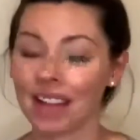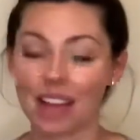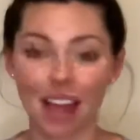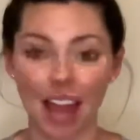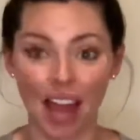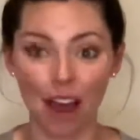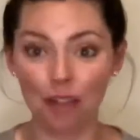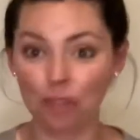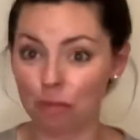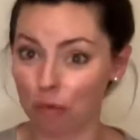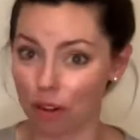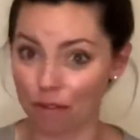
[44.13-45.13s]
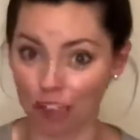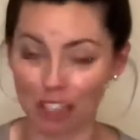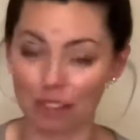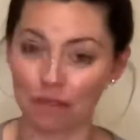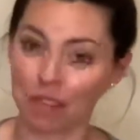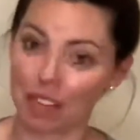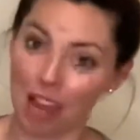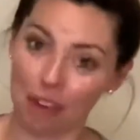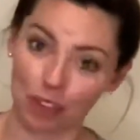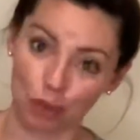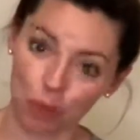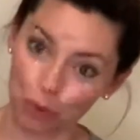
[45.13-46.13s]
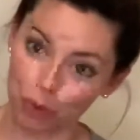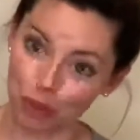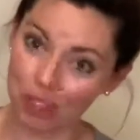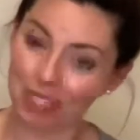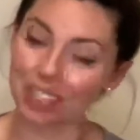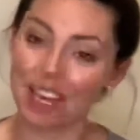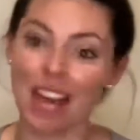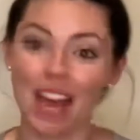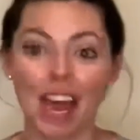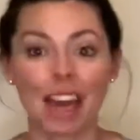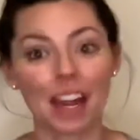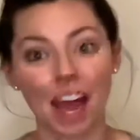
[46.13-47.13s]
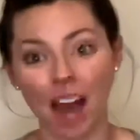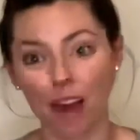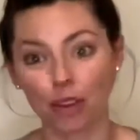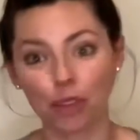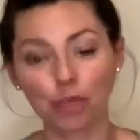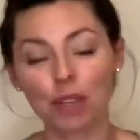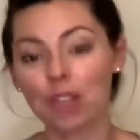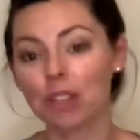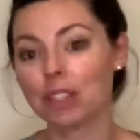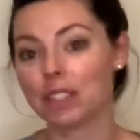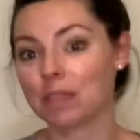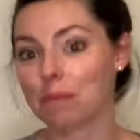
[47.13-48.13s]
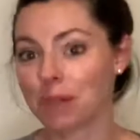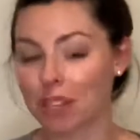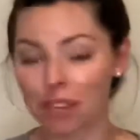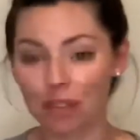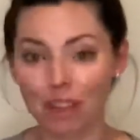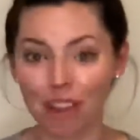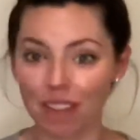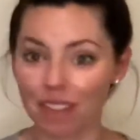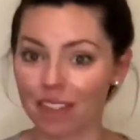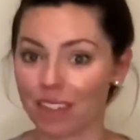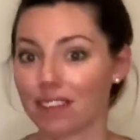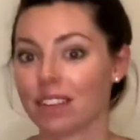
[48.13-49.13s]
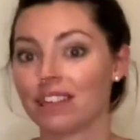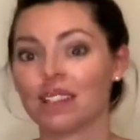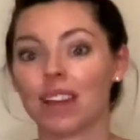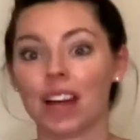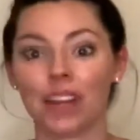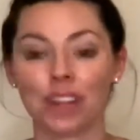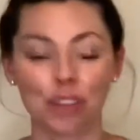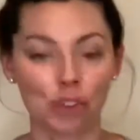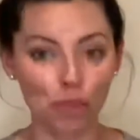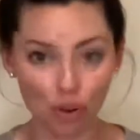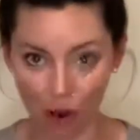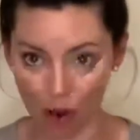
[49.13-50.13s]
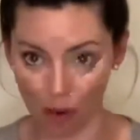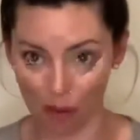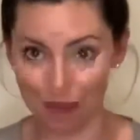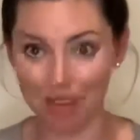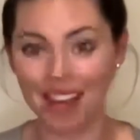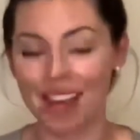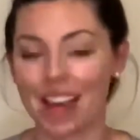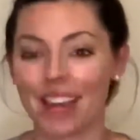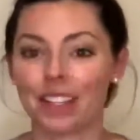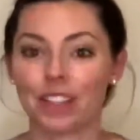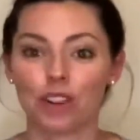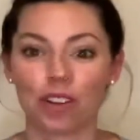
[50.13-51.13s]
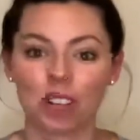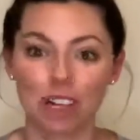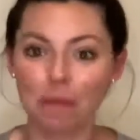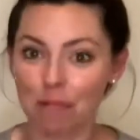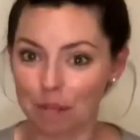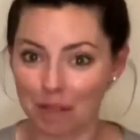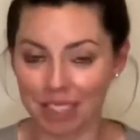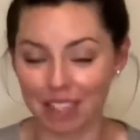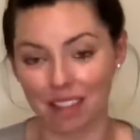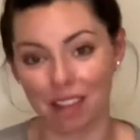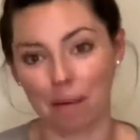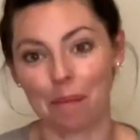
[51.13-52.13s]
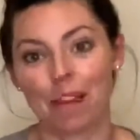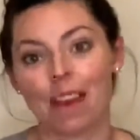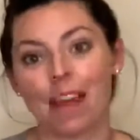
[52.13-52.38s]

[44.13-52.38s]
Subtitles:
how they're more effective than having rules, and how you can simply create these in your home and start implementing them